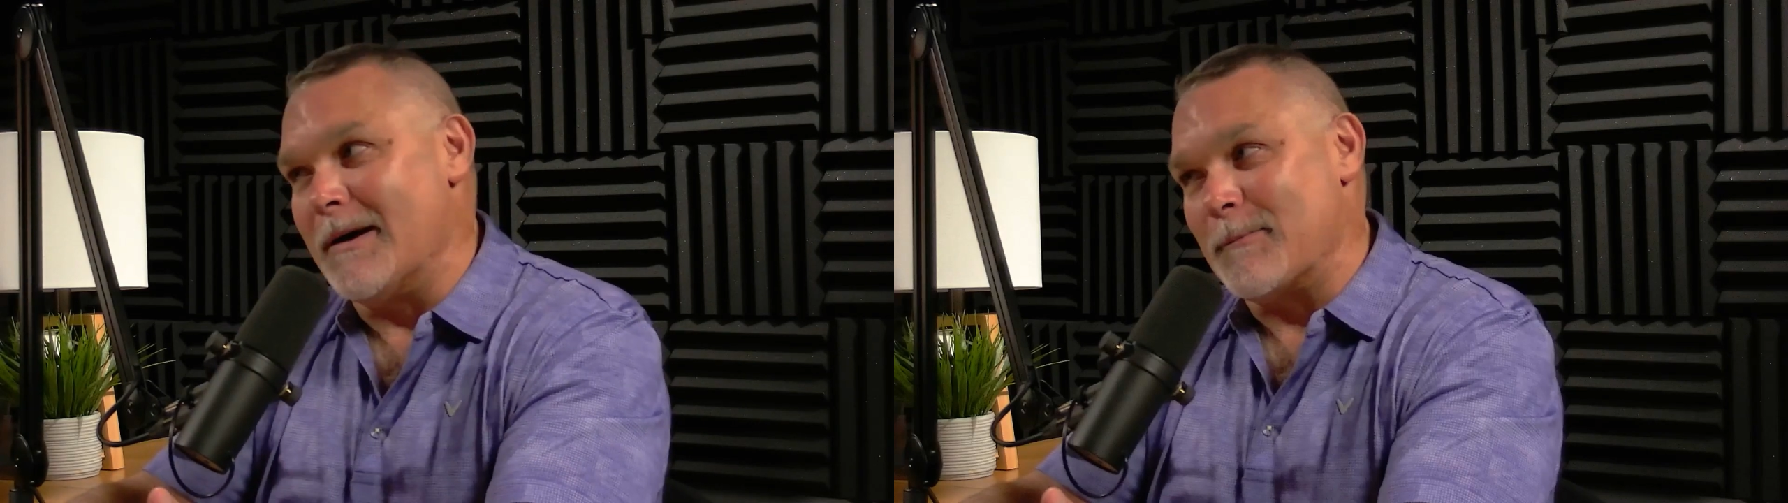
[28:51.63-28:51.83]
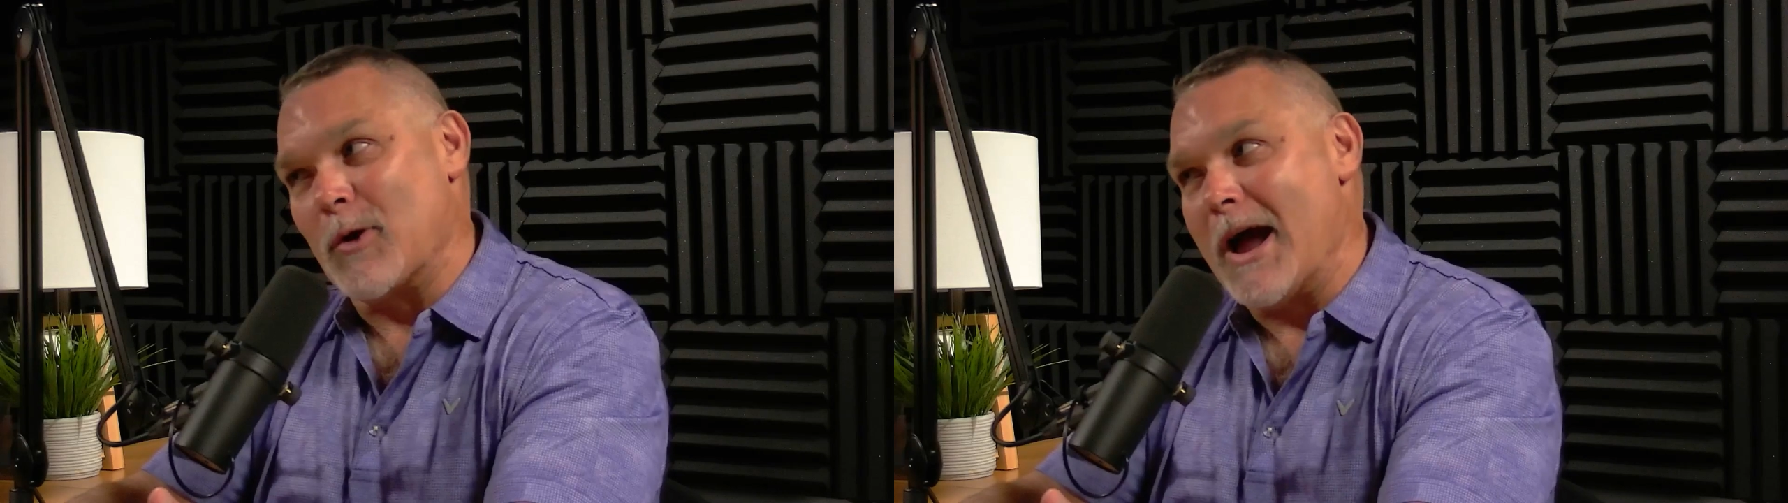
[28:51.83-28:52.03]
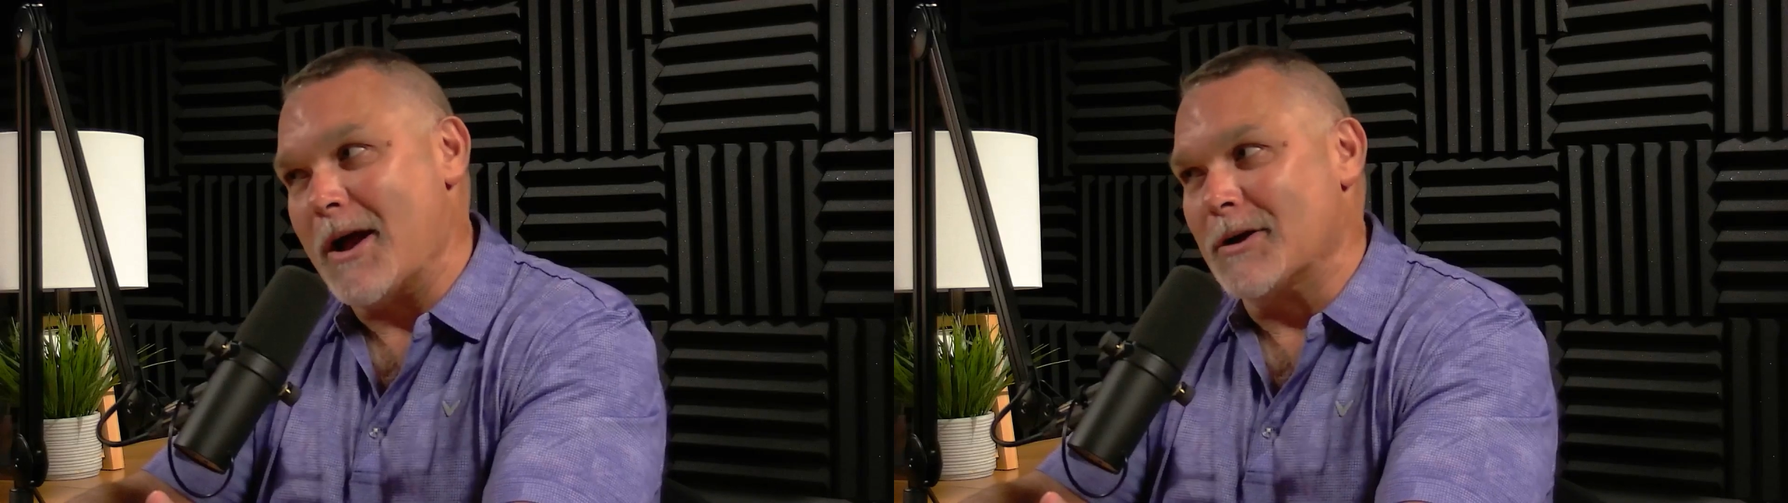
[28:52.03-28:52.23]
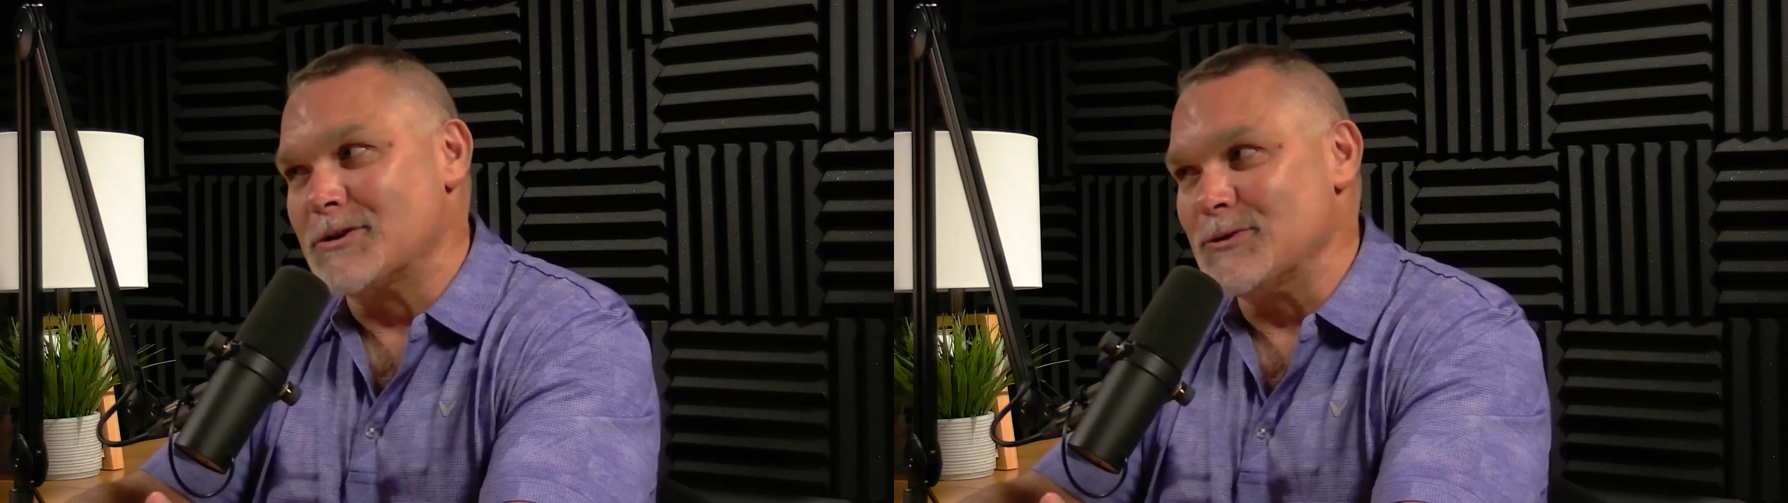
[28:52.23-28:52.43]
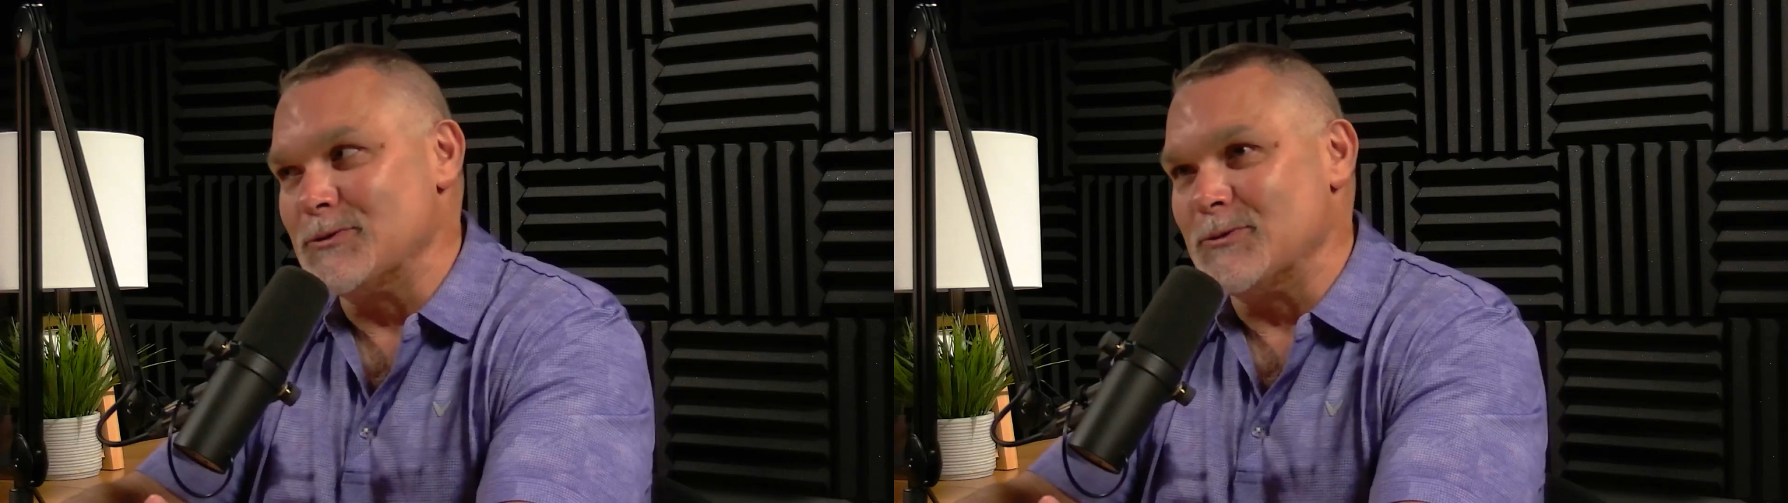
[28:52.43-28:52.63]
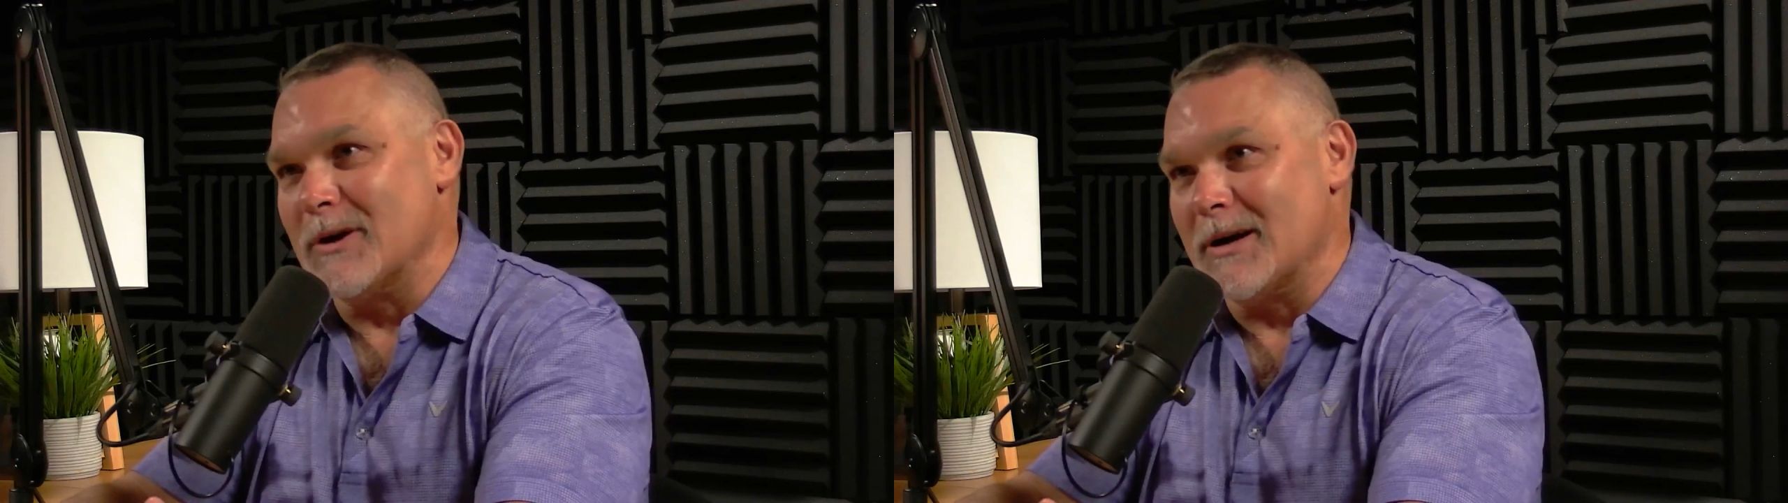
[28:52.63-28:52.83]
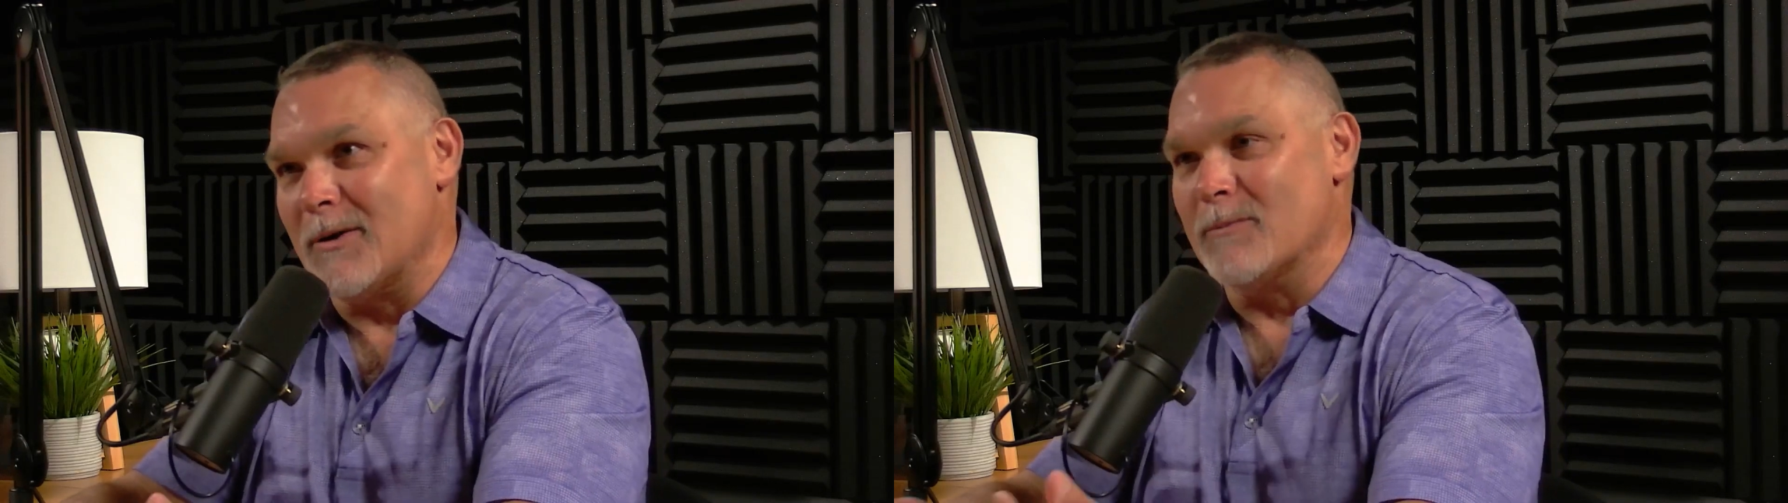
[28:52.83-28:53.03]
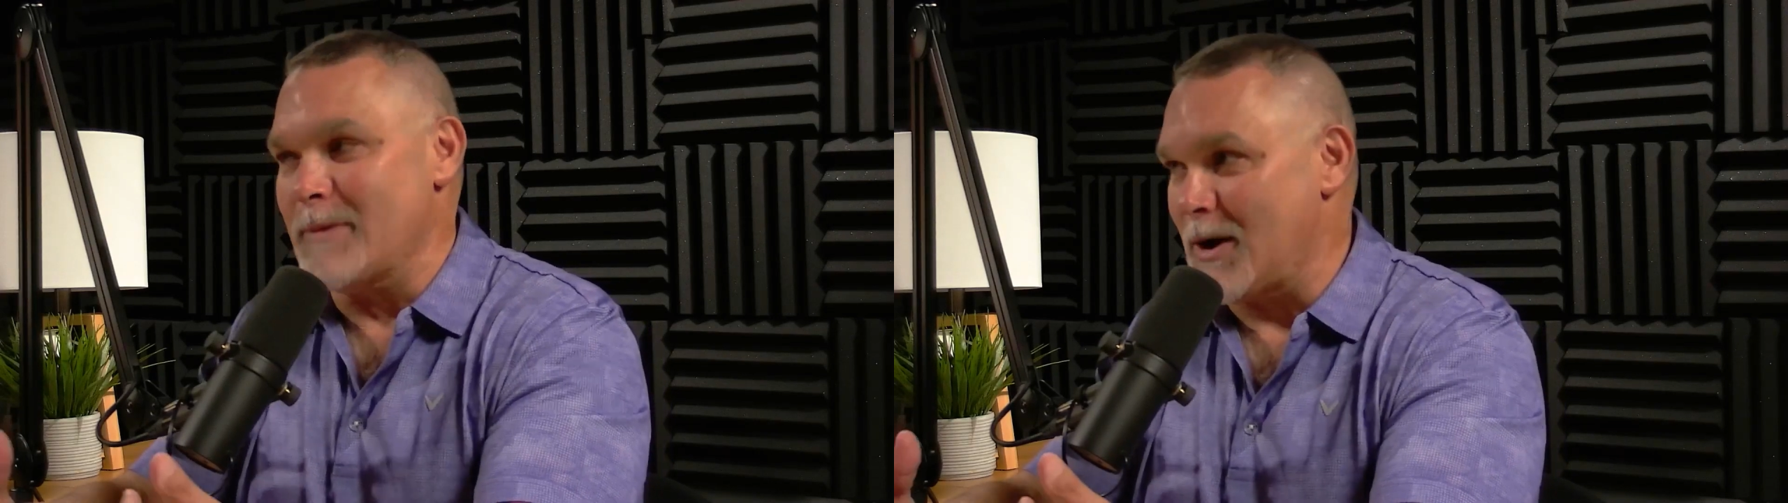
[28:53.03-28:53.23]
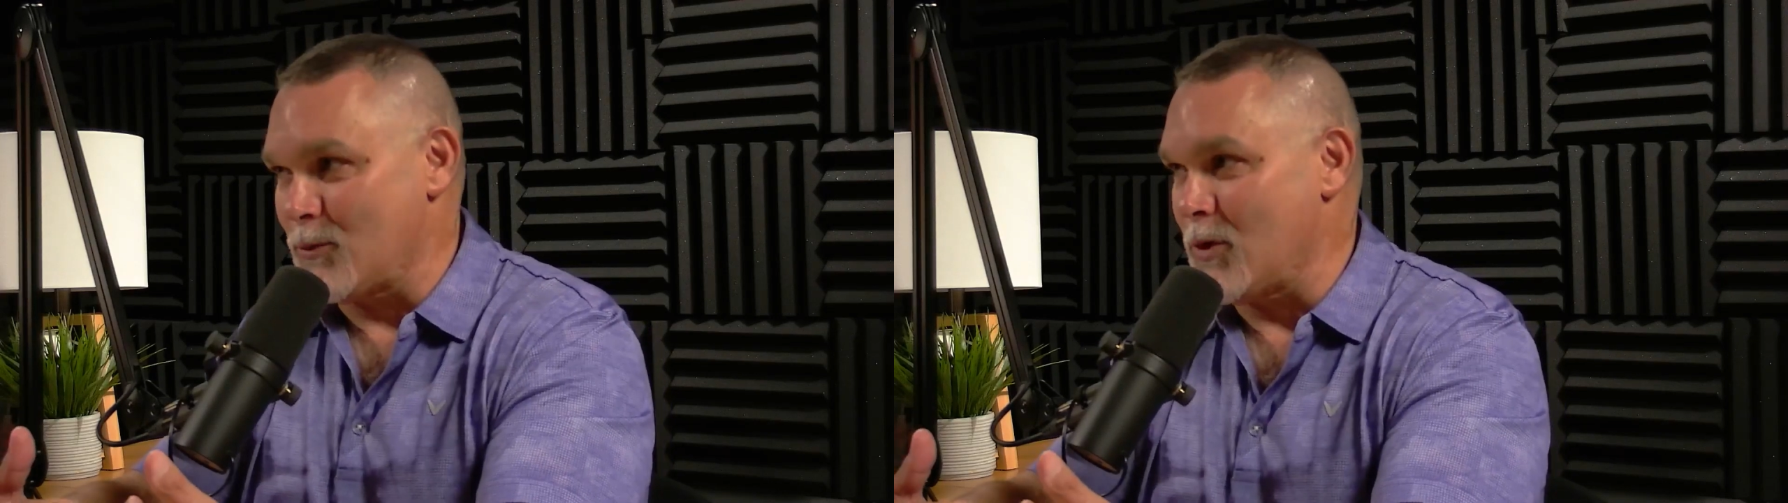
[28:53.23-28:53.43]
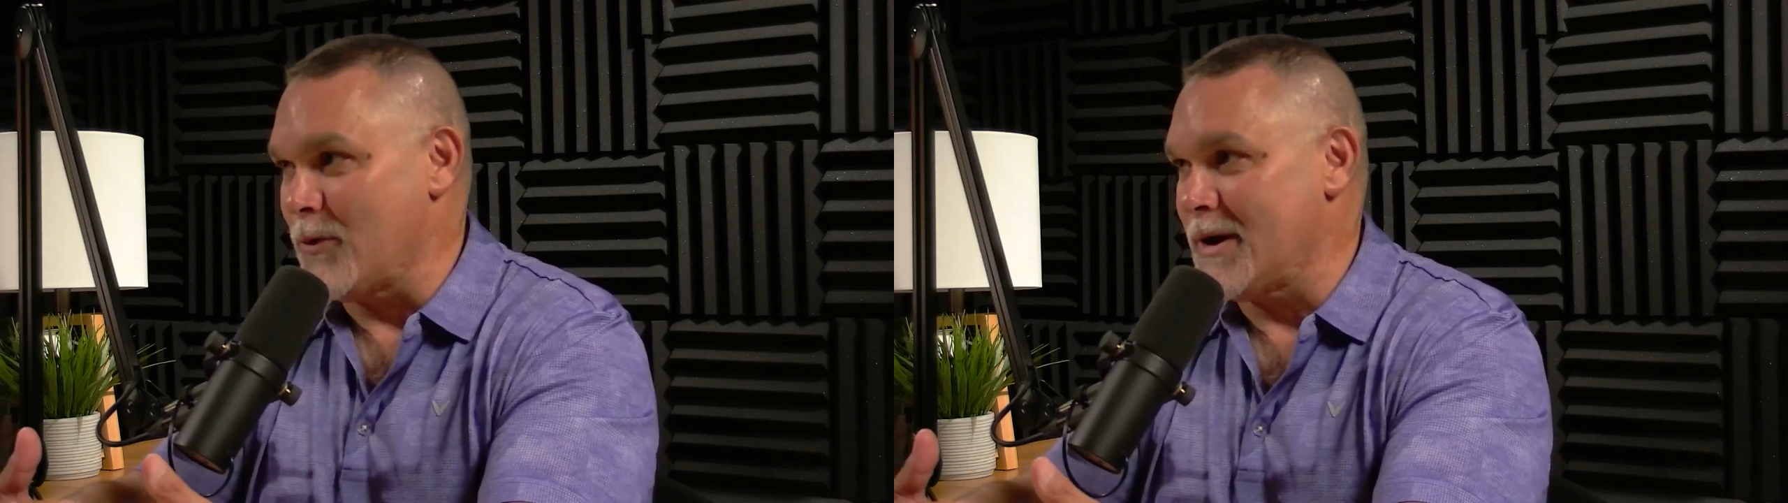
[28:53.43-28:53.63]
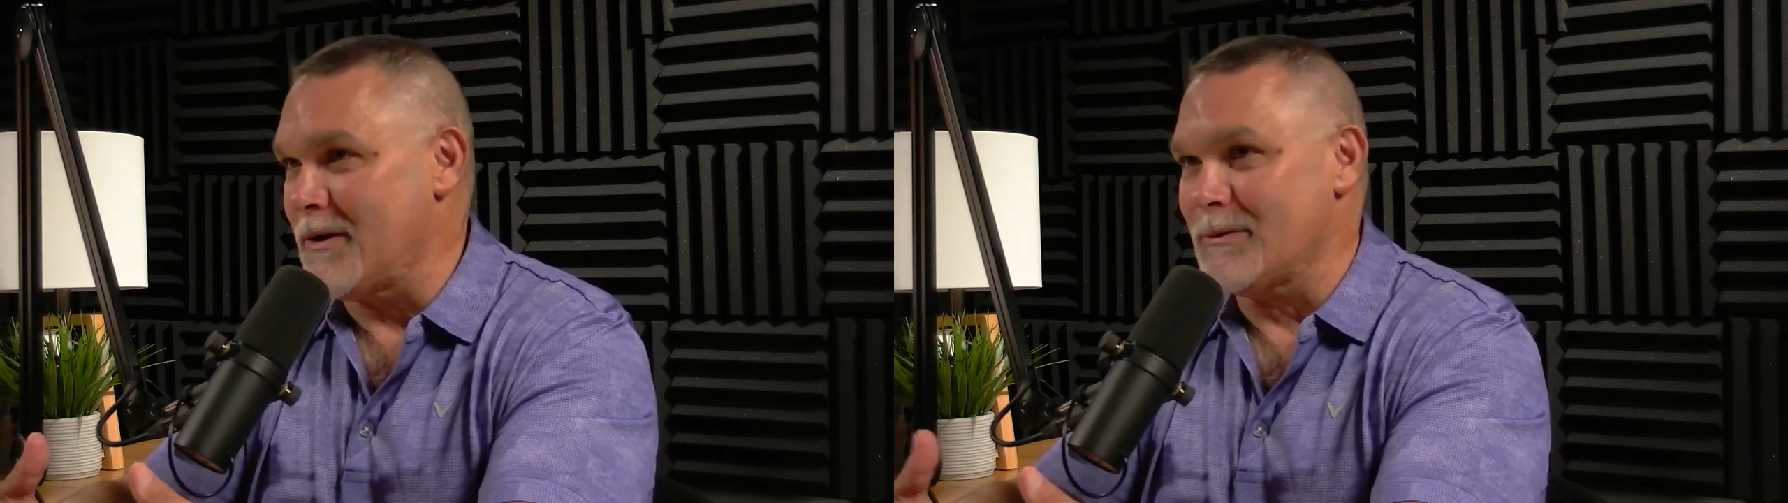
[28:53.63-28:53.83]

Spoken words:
Prior to my role here,